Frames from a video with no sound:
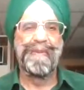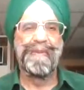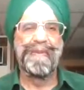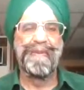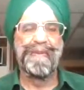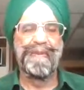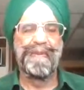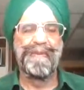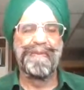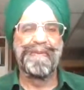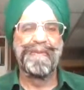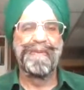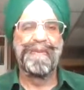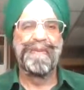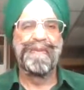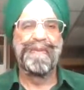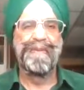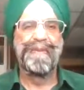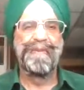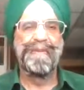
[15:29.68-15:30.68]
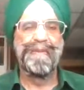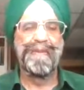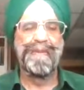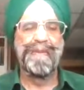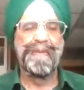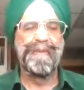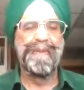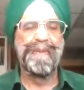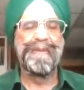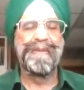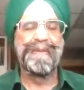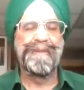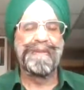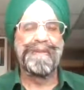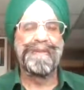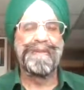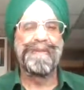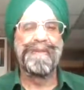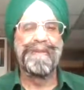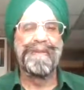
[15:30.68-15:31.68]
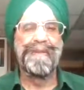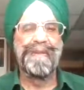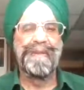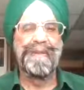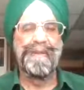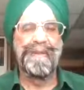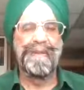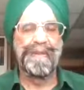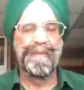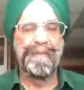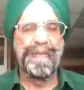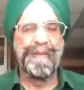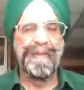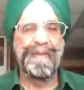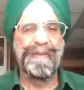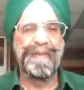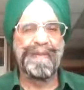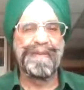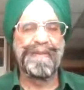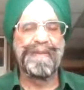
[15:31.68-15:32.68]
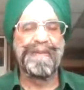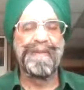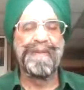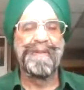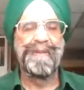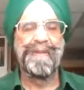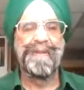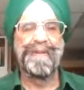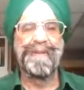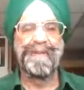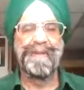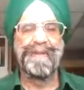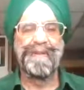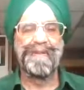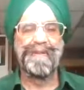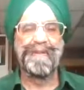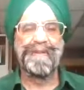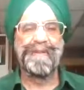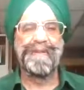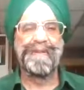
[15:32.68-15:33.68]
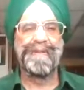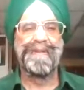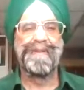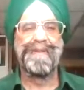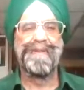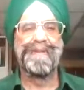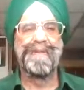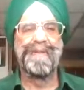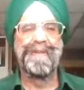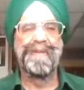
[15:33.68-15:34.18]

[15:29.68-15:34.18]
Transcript: of Mool Mantras or invocations